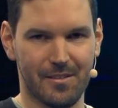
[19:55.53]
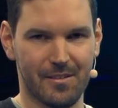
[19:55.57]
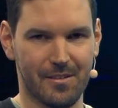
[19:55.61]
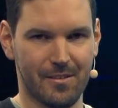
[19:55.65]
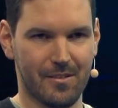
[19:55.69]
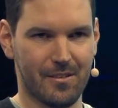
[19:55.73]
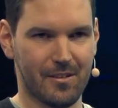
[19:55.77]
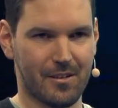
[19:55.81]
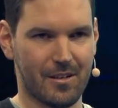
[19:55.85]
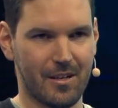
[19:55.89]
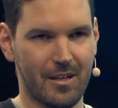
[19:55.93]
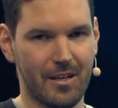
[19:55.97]

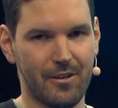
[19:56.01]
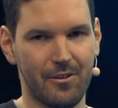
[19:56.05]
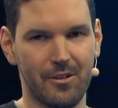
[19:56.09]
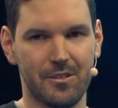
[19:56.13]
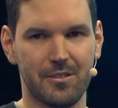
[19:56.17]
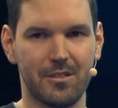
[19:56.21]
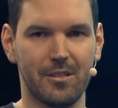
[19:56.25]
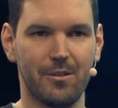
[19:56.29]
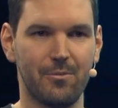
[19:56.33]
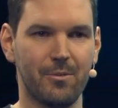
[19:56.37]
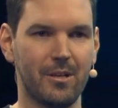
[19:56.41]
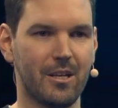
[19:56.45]
the, the,
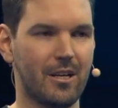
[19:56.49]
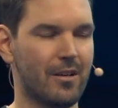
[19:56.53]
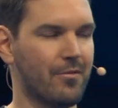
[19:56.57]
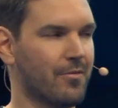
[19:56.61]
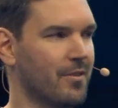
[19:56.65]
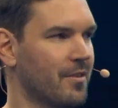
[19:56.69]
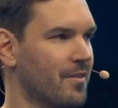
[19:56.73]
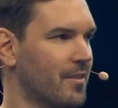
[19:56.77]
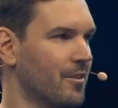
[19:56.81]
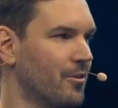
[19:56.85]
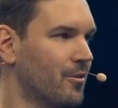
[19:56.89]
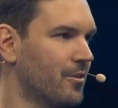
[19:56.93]
clarity we have
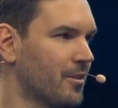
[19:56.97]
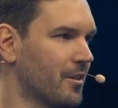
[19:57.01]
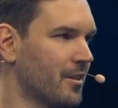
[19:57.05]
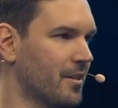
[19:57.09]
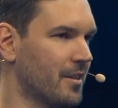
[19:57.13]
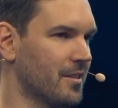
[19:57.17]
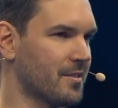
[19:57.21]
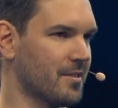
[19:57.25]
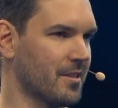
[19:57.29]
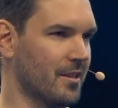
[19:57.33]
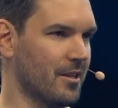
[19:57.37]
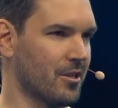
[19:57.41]
in the
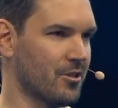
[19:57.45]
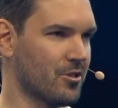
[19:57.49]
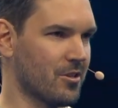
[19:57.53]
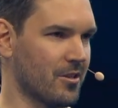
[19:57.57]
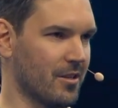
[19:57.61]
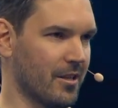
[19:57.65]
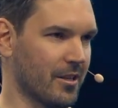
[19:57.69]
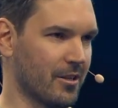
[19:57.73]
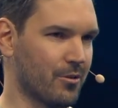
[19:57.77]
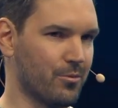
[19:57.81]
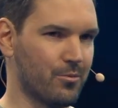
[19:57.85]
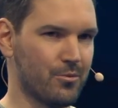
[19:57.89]
organization,
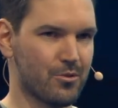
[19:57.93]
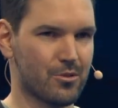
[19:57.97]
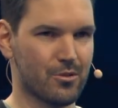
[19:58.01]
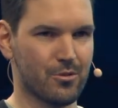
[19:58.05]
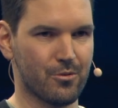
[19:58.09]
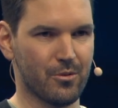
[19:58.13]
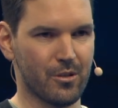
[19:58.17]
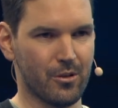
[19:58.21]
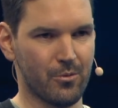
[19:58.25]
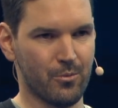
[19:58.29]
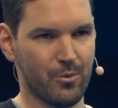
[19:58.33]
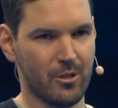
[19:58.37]
like who's
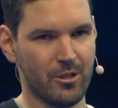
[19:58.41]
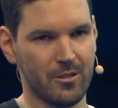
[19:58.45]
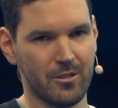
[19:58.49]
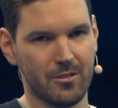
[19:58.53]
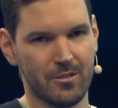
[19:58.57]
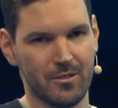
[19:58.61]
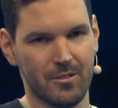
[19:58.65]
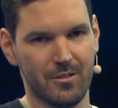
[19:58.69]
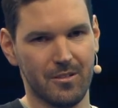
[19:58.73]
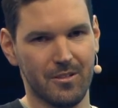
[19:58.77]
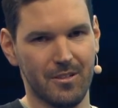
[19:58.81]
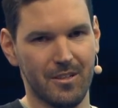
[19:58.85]
doing
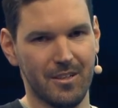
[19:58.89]
what,